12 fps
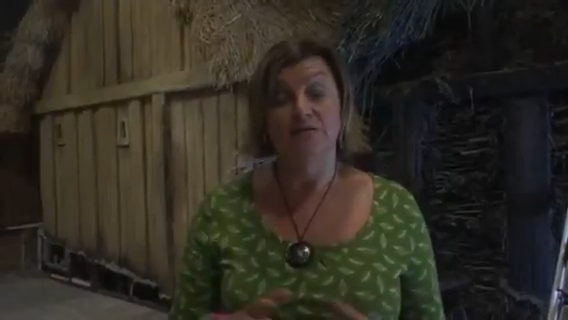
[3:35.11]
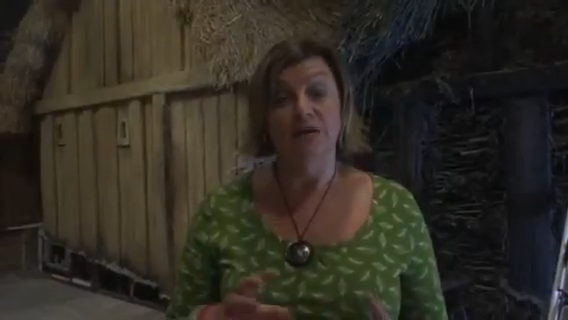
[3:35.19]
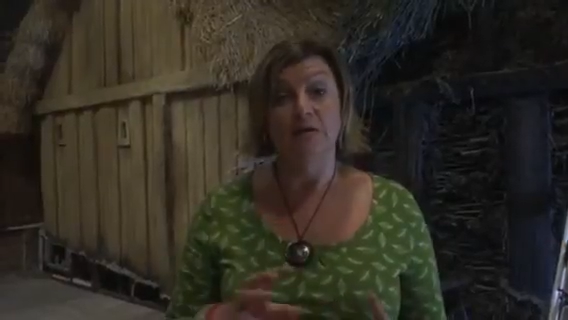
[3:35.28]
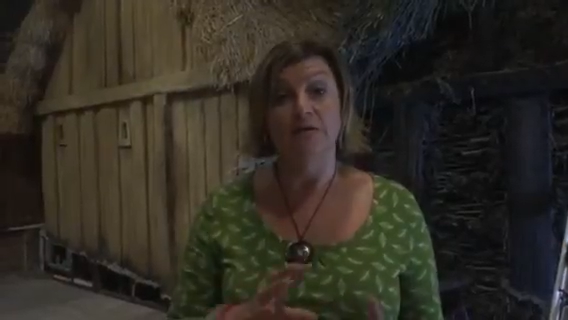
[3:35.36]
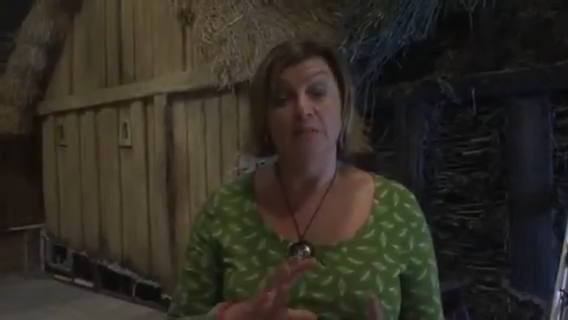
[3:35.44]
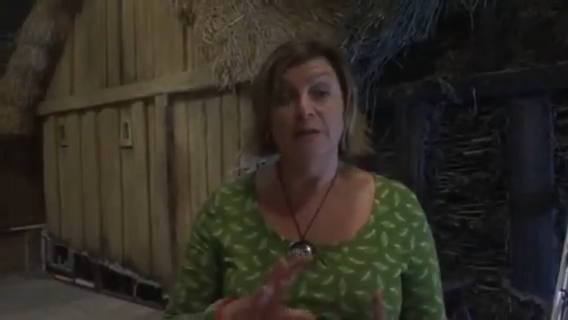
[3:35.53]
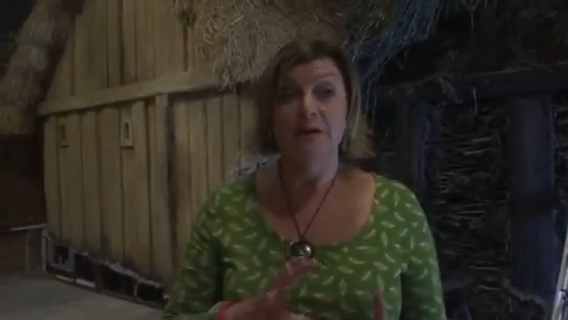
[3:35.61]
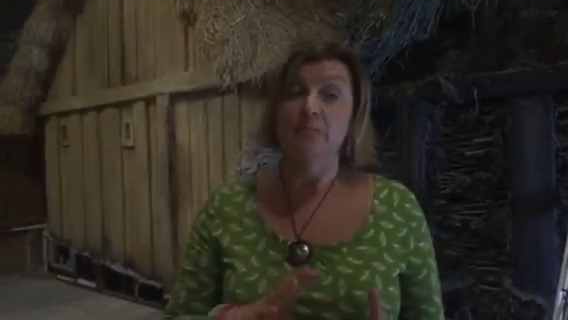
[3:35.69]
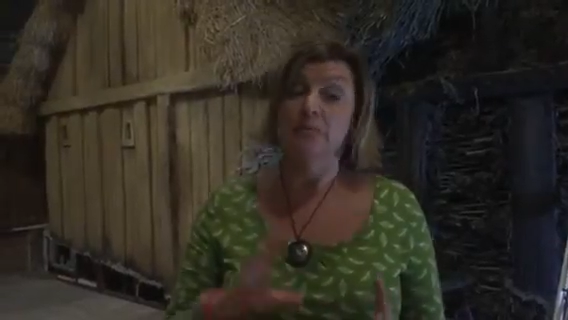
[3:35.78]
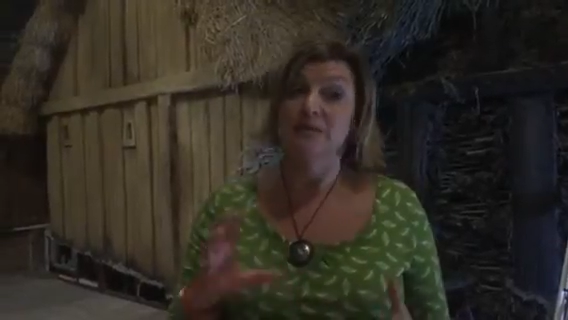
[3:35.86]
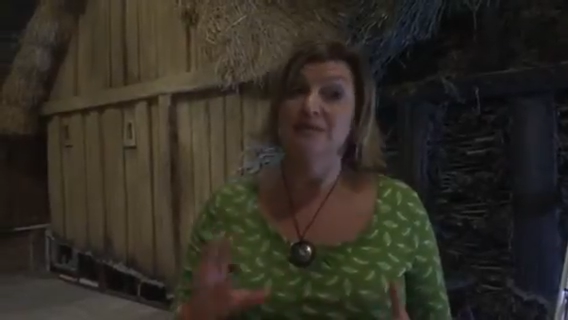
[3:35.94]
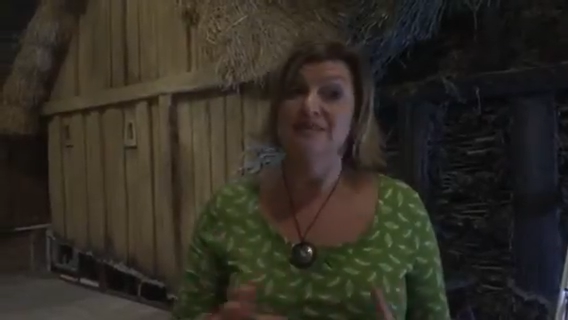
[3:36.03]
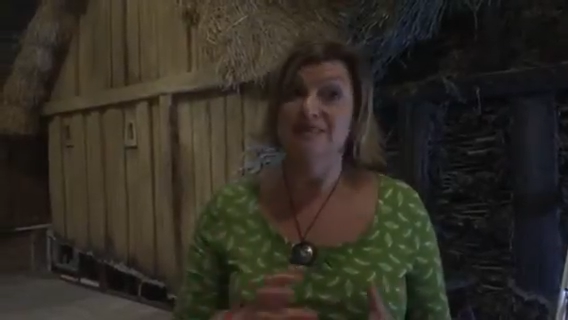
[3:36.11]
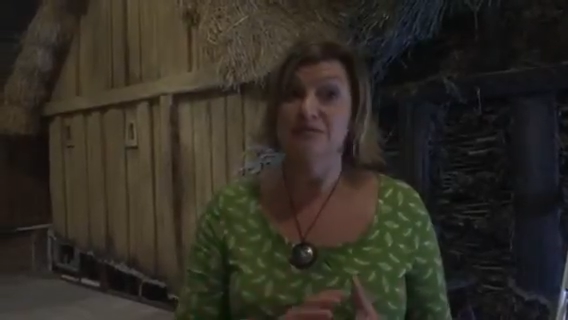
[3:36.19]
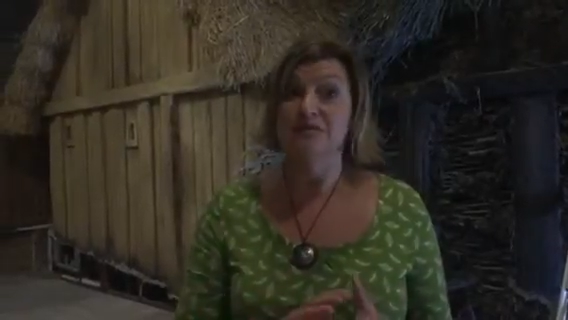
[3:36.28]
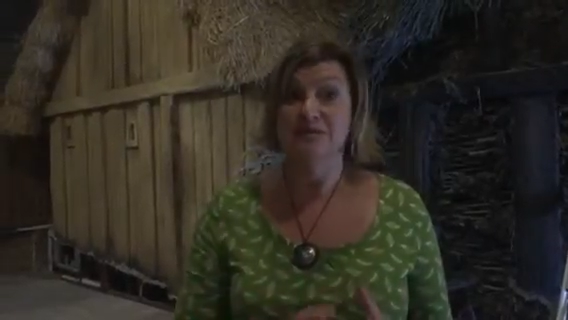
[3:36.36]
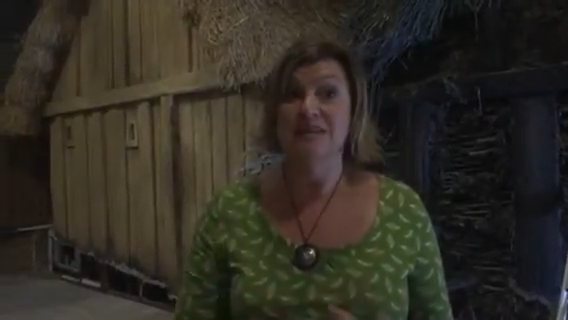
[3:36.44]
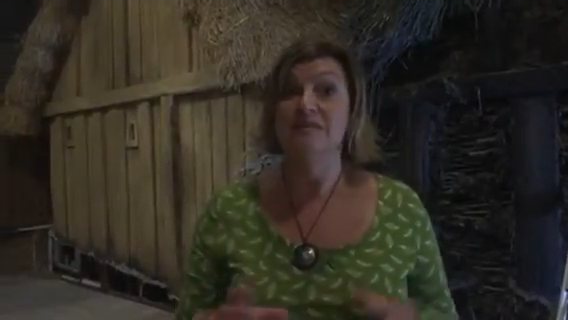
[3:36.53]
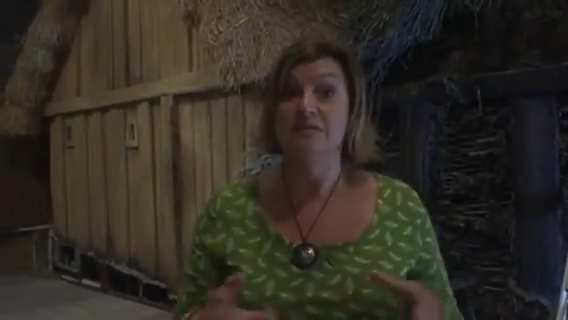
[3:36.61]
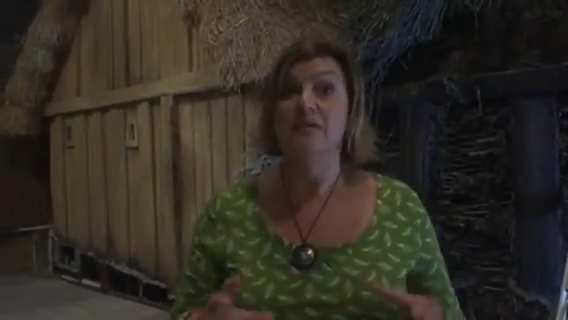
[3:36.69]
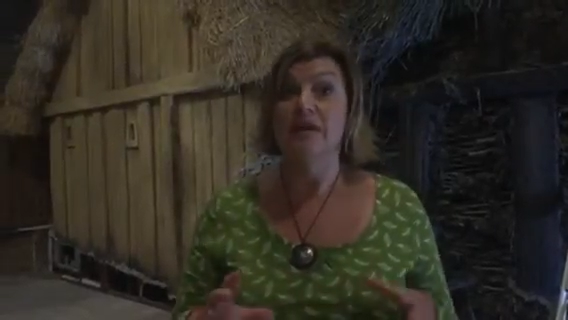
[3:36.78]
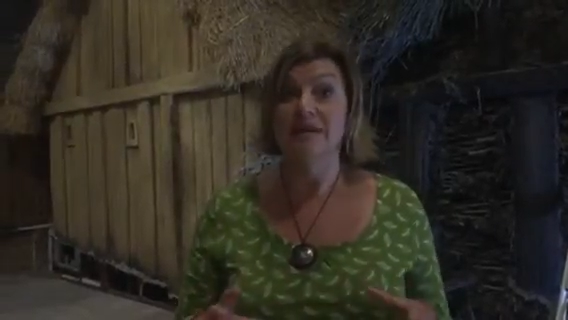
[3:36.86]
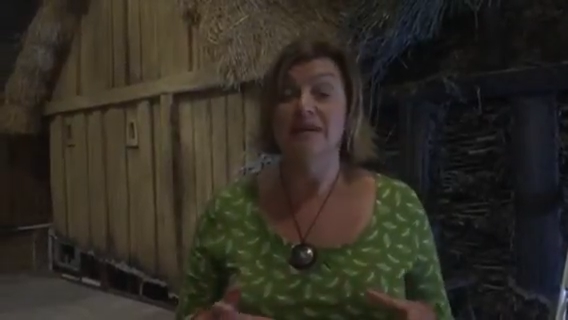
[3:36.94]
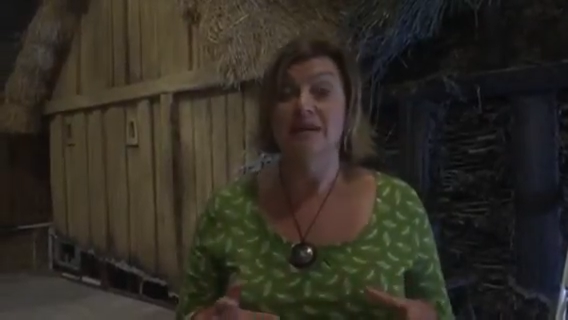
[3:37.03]
so that people can still see the
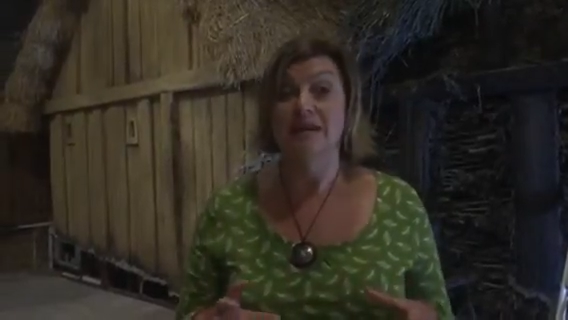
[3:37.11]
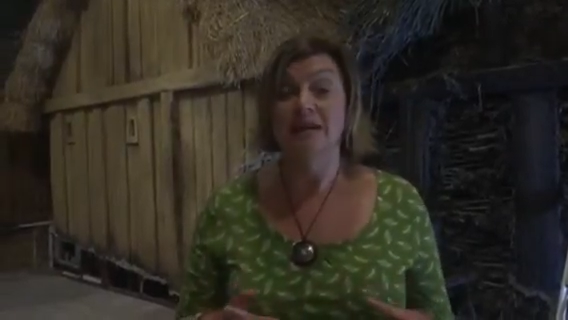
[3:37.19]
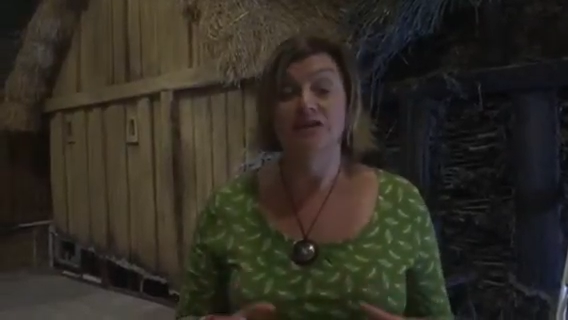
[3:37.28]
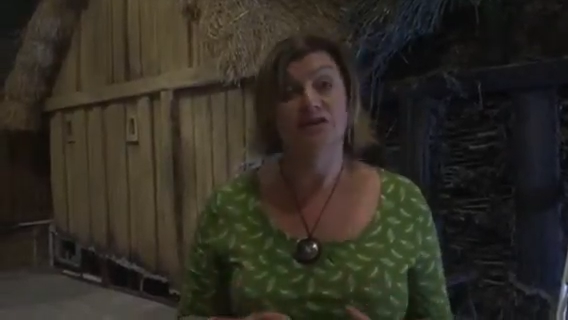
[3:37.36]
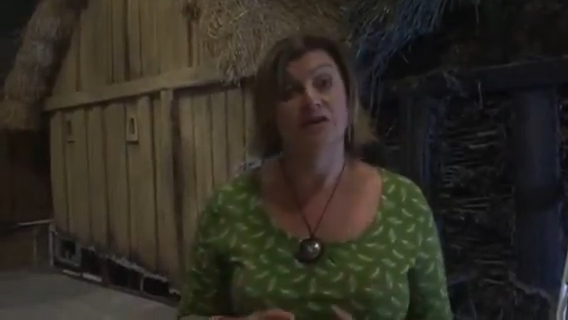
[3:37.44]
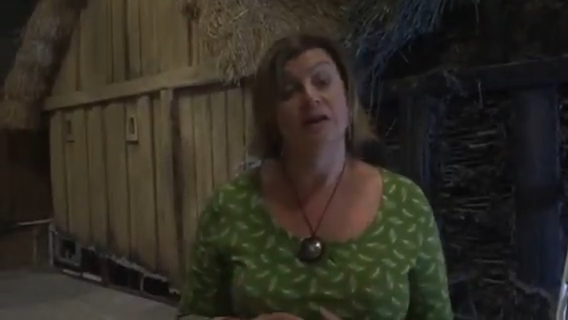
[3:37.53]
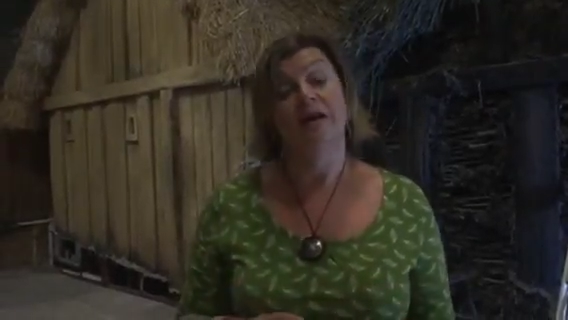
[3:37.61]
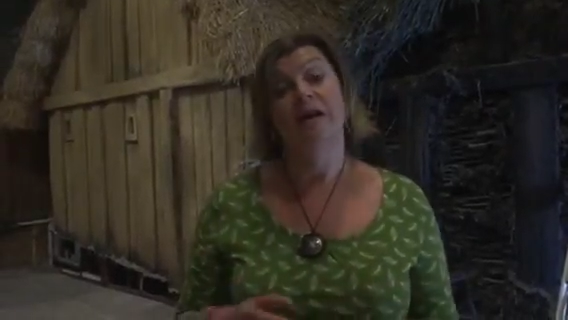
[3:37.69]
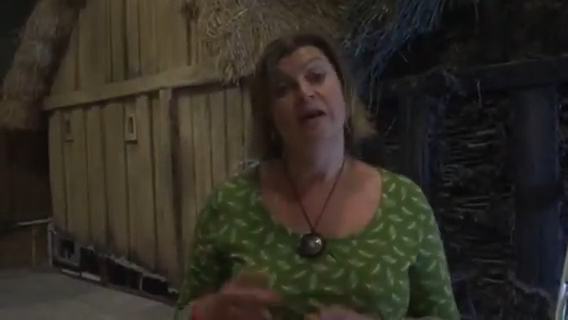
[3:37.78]
Viking collection